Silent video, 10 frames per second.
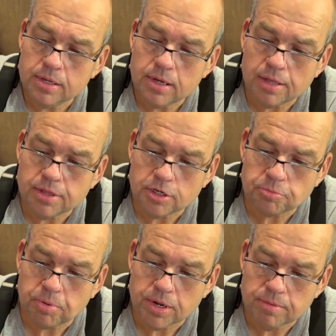I think it's
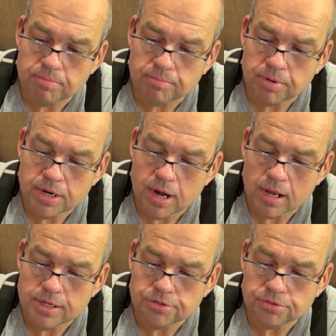pretty
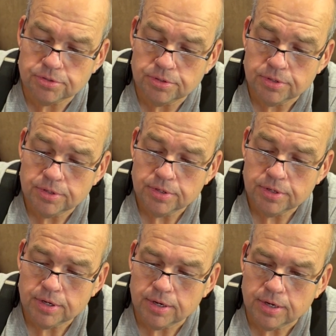nice.
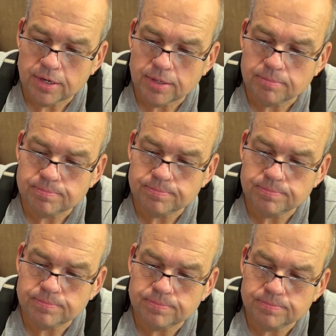
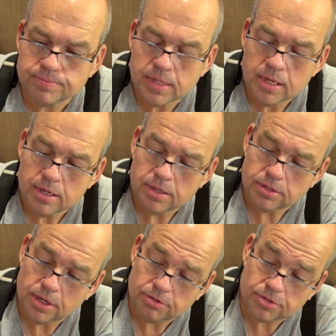
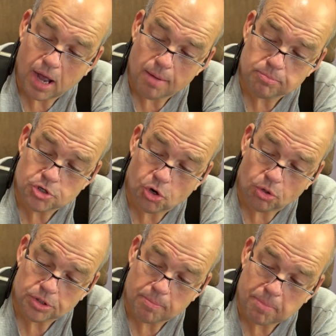The top jaw,
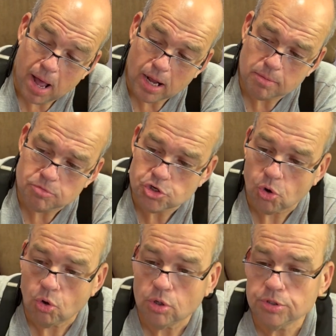the bottom
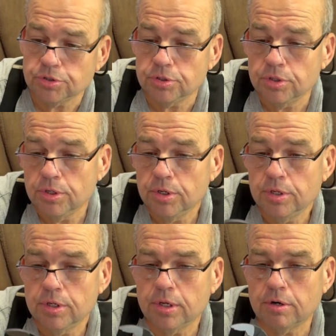jaws,
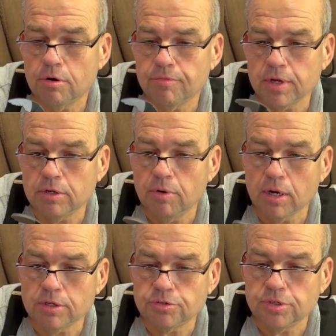I don't know if you can
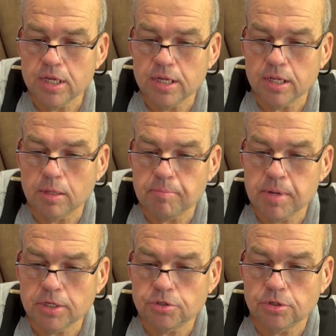really see it in the
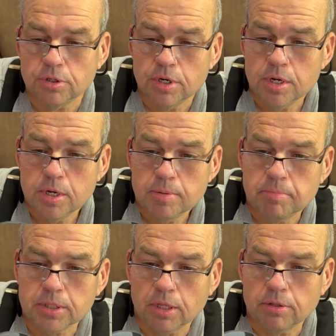picture, but